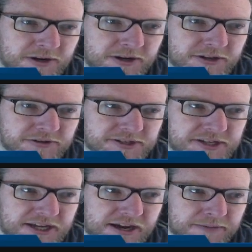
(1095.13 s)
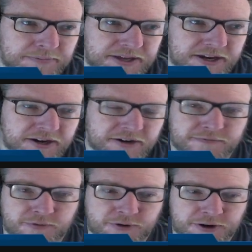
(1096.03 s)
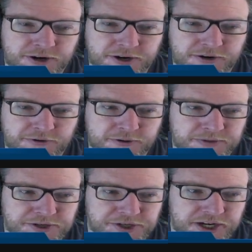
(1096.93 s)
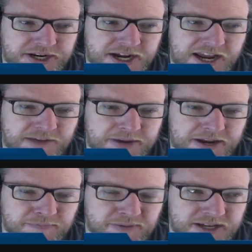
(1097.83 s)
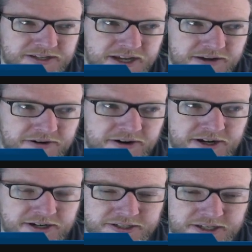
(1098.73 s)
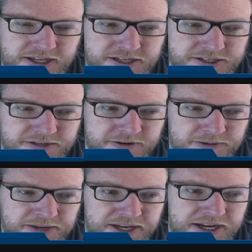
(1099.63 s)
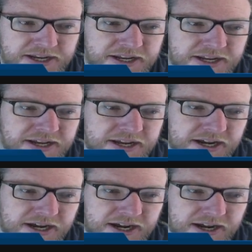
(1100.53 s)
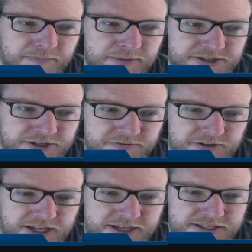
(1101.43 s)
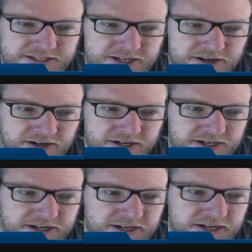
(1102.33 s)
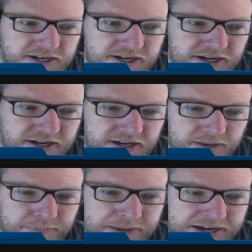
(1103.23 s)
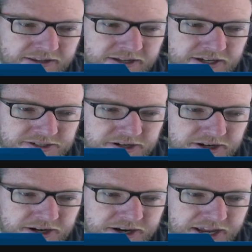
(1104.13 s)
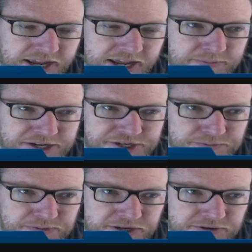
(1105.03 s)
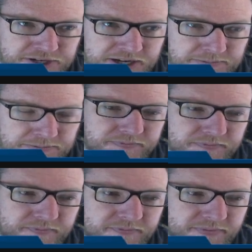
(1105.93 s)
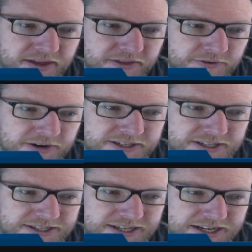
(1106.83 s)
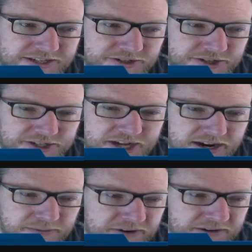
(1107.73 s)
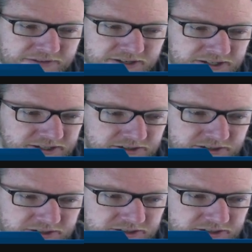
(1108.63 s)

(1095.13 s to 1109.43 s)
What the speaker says: you see up here for your machine, I have my FPS counter on because I like to see what I'm getting. I have my server latency on, packet loss on, and my GPU temp. The rest of these settings are just kind of preferences.